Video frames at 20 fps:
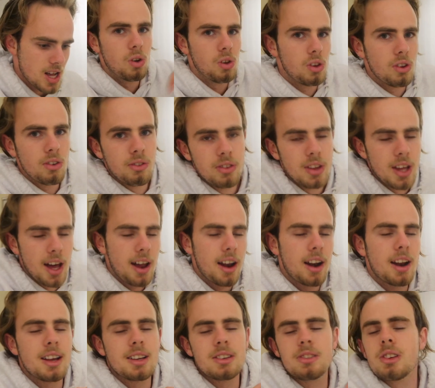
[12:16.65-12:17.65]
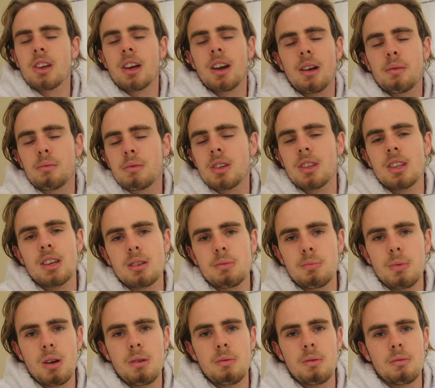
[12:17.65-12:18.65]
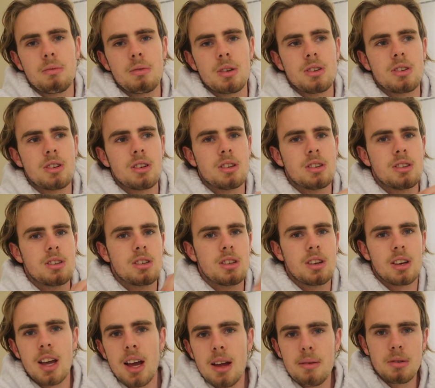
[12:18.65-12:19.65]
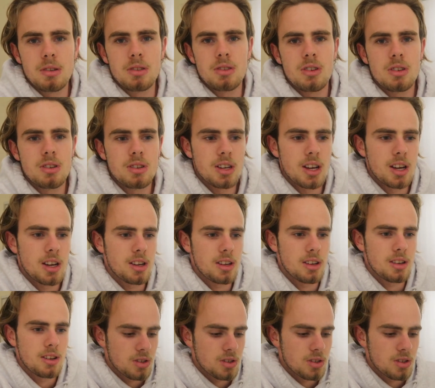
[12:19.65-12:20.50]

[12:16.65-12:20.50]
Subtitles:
All of that has led up to this moment, which is the game on Tuesday.